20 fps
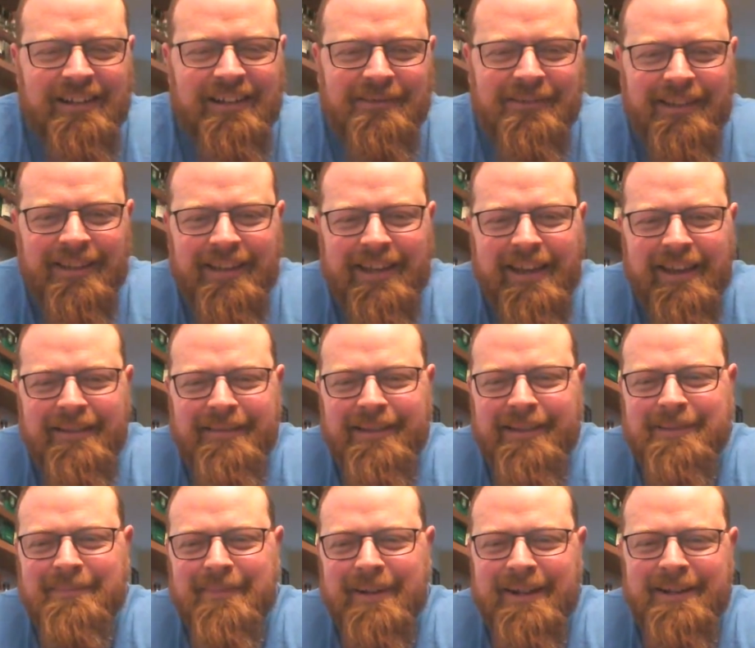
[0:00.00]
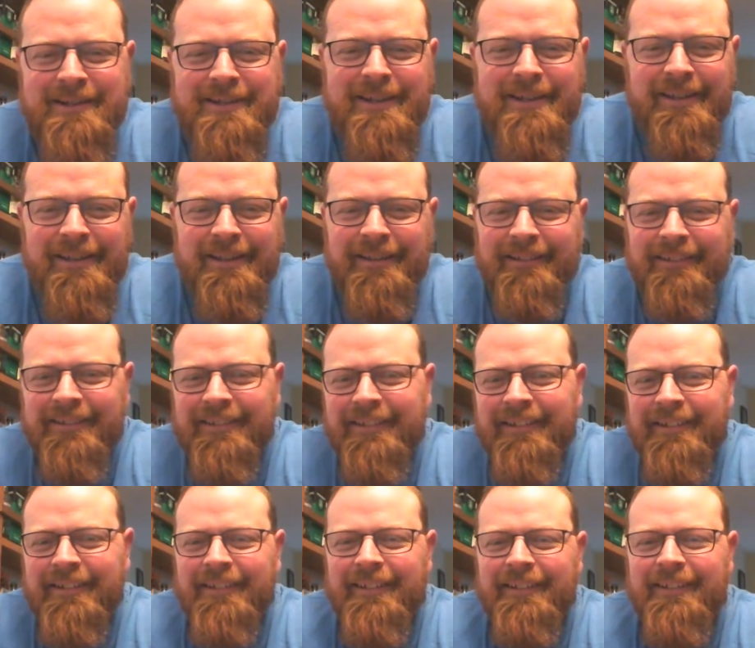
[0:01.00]
was like, "Hey, that's my gin."
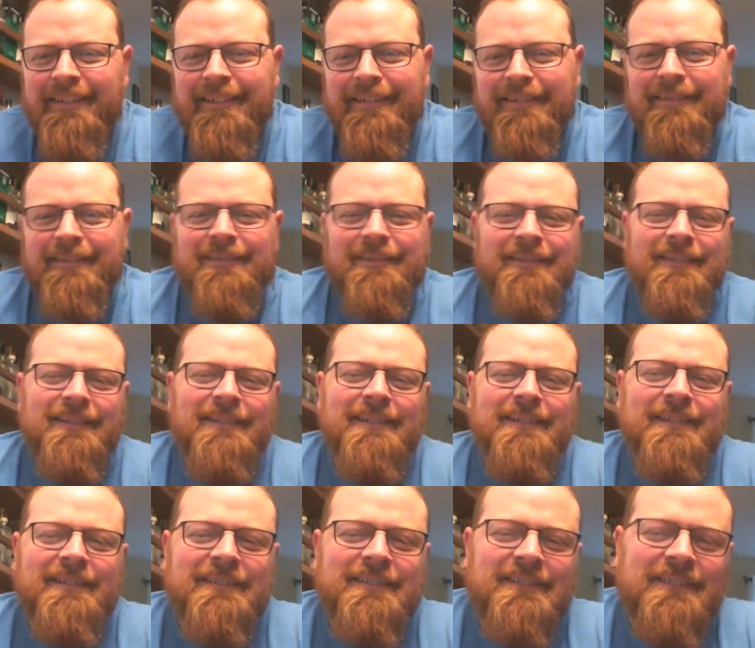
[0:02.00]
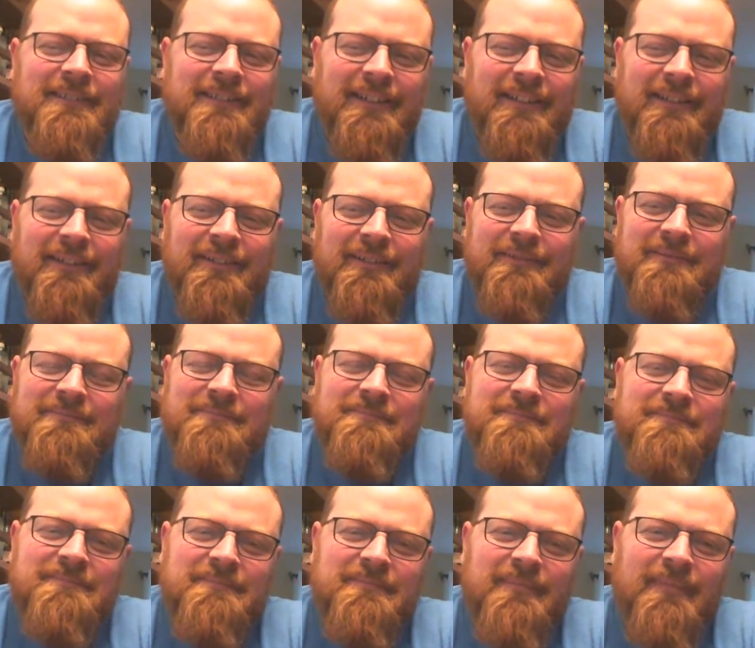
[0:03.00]
So yeah,
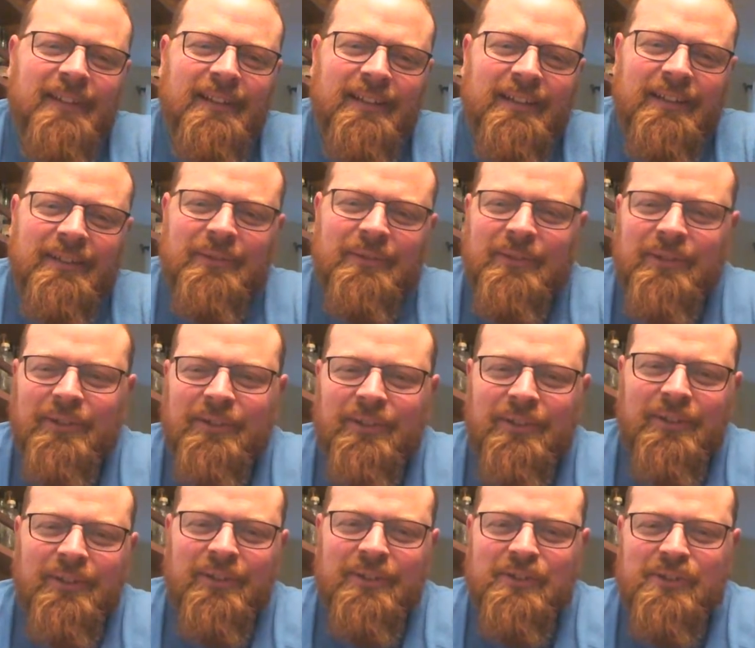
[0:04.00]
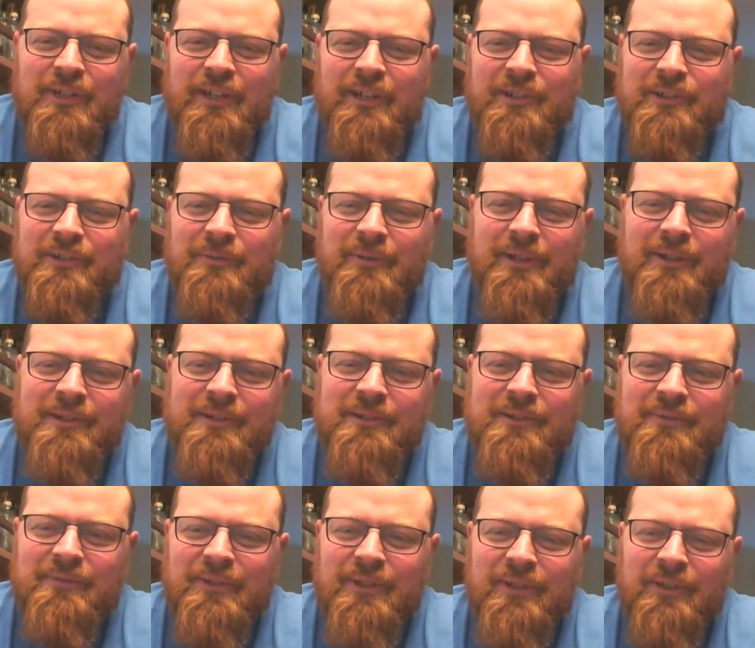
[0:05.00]
it was good to know that she actually watches
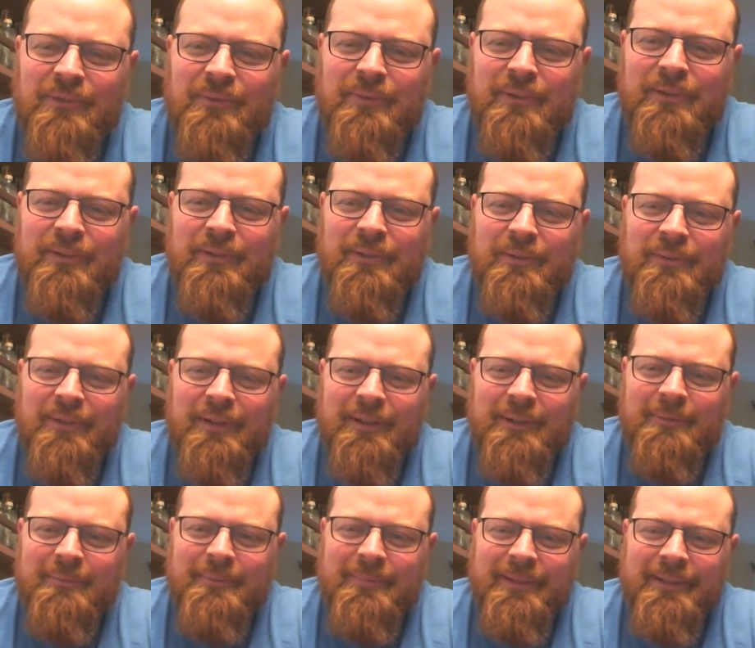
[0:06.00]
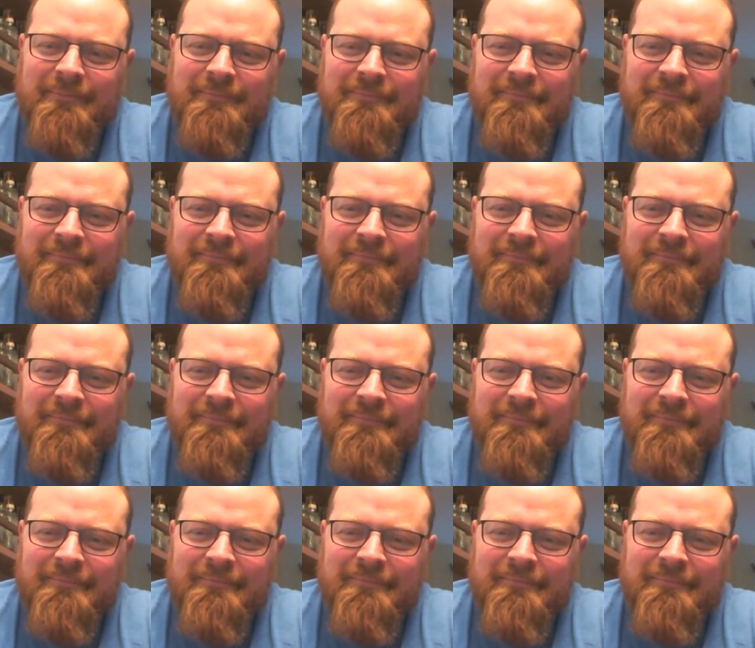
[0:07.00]
the videos once in a while. But